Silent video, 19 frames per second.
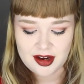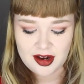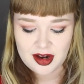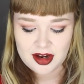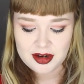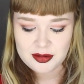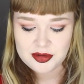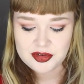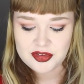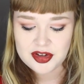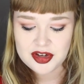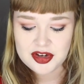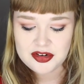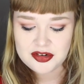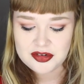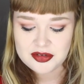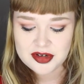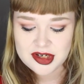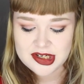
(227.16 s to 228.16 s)
I was
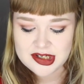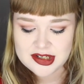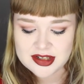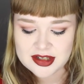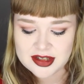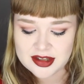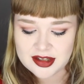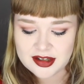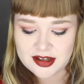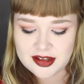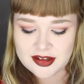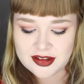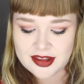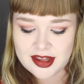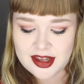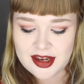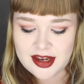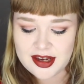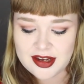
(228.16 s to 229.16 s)
annoyed that
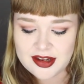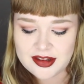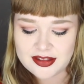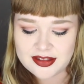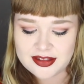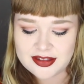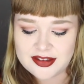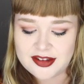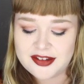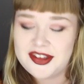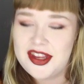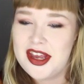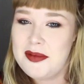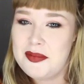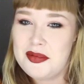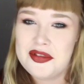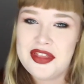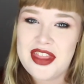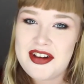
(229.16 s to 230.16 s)
they
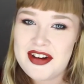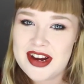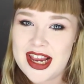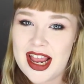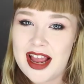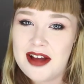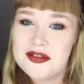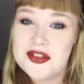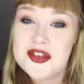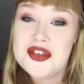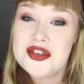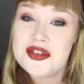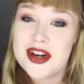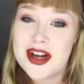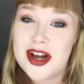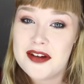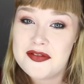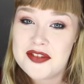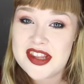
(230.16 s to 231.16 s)
disabled their account
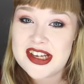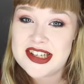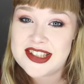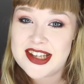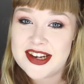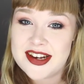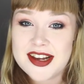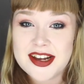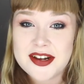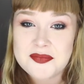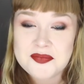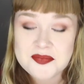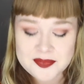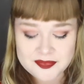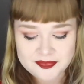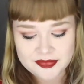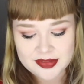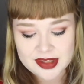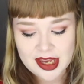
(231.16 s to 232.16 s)
straight after they sent it.
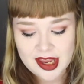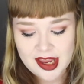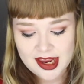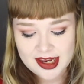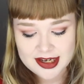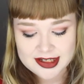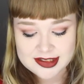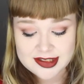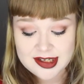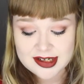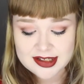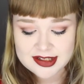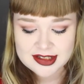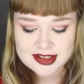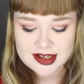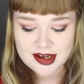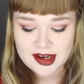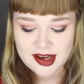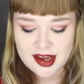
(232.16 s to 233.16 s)
It
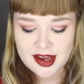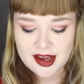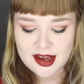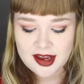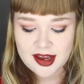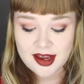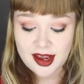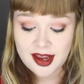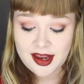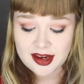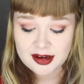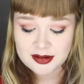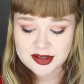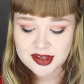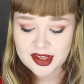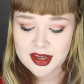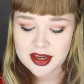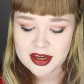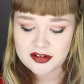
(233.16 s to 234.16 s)
says, hey, I
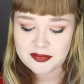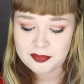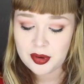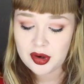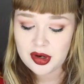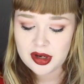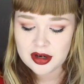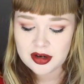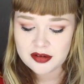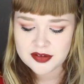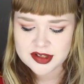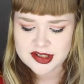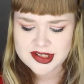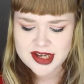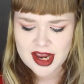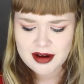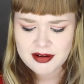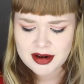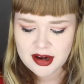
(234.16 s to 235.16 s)
was thinking of pulling off a
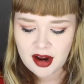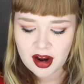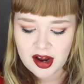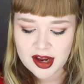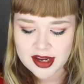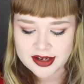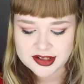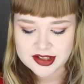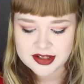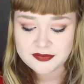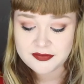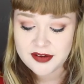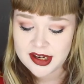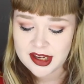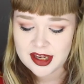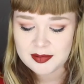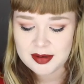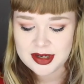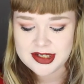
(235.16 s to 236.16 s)
daring heist,
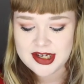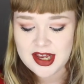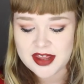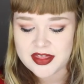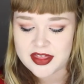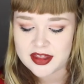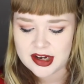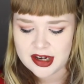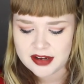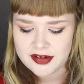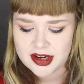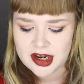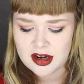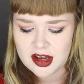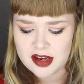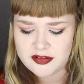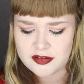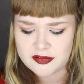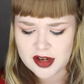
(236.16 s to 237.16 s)
faking my death and living a
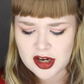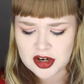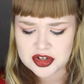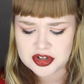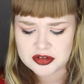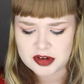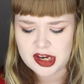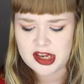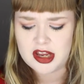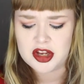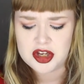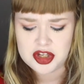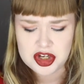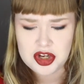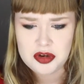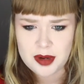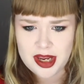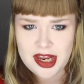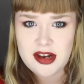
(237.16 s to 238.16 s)
life of luxury.
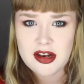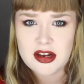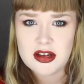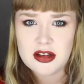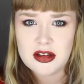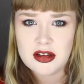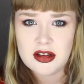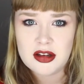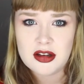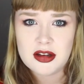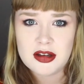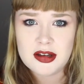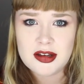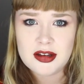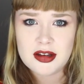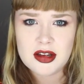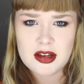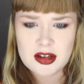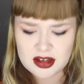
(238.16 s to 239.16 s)
You in?
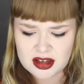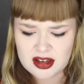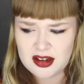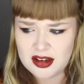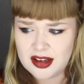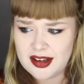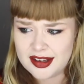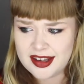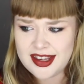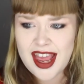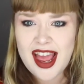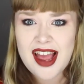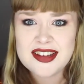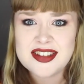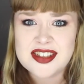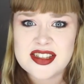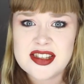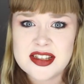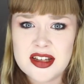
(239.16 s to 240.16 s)

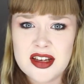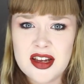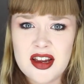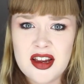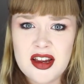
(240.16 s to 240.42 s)
Yes!